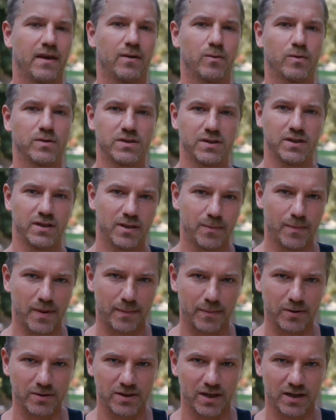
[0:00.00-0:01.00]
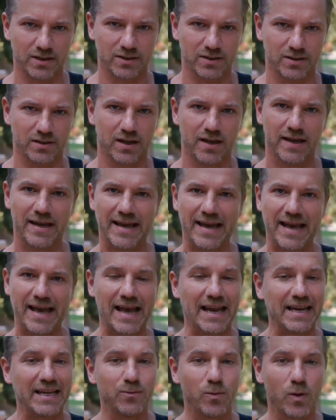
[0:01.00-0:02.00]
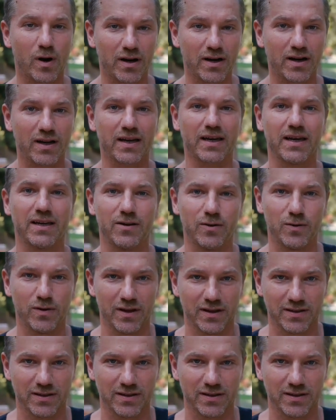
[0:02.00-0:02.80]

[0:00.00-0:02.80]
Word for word: and we'll see you in the member section. Anyone can do